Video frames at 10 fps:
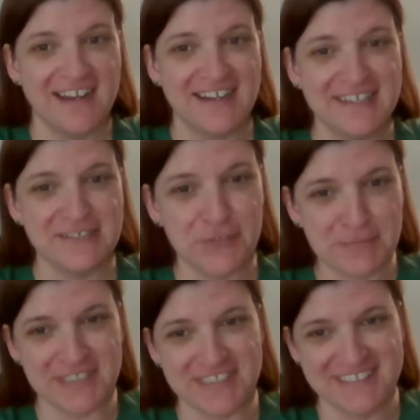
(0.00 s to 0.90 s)
Hi,
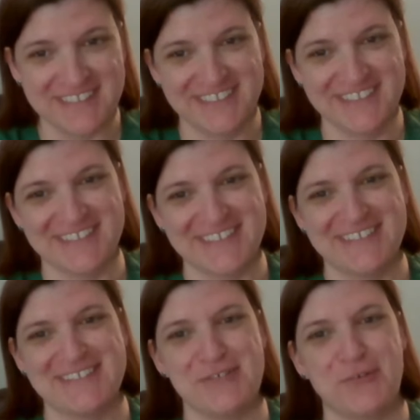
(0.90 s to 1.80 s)
everybody.
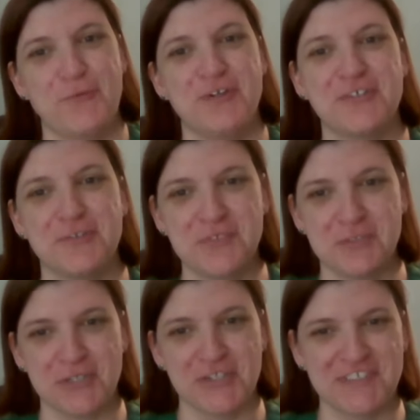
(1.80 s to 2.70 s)
Welcome to
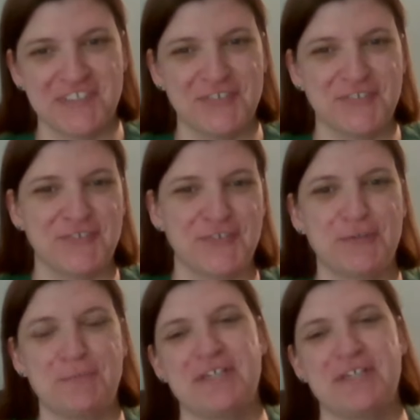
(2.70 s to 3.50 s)
America's Heroes Group.